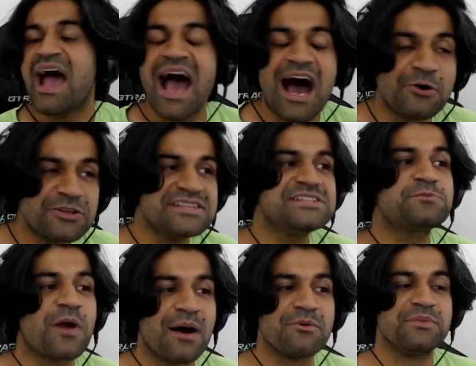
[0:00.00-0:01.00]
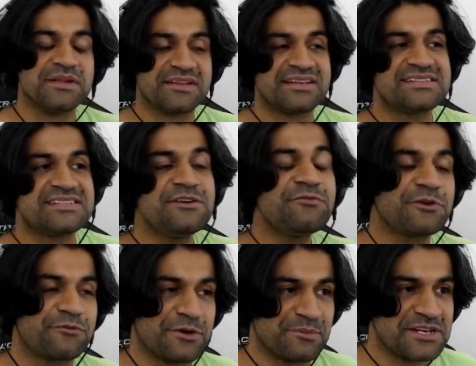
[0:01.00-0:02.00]
How do these probabilities differ
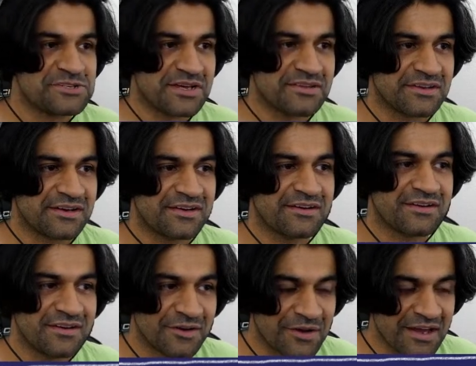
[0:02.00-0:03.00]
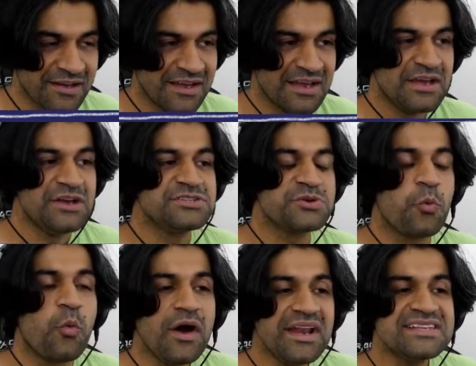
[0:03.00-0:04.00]
from each other? Okay? So
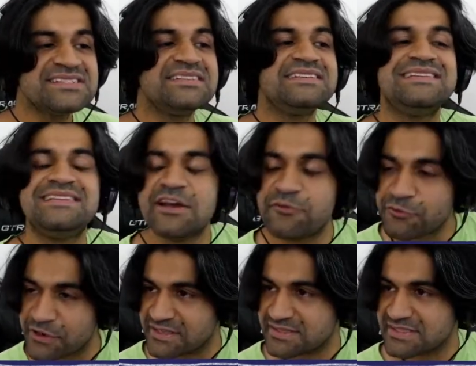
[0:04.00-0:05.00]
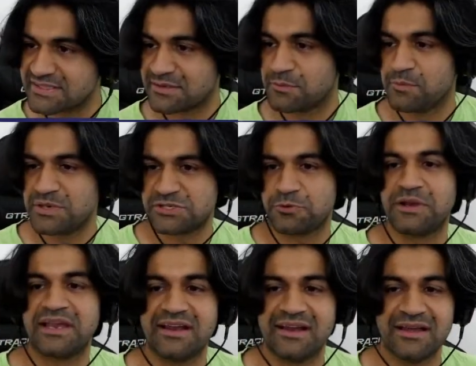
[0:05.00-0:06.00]
what is the difference
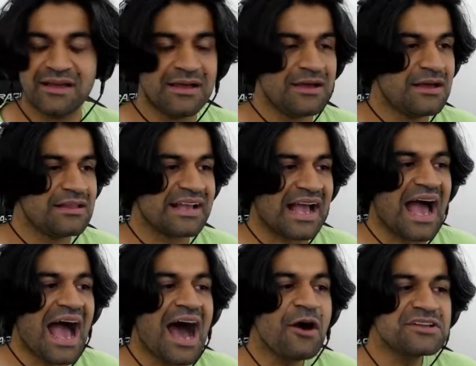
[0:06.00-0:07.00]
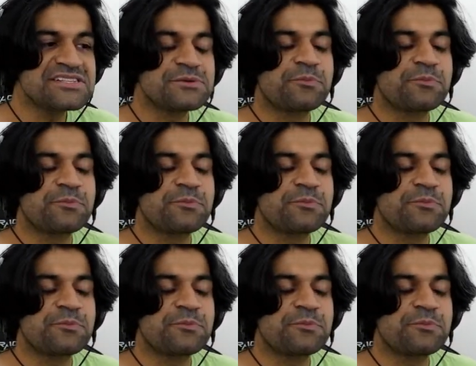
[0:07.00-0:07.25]
between like, how does the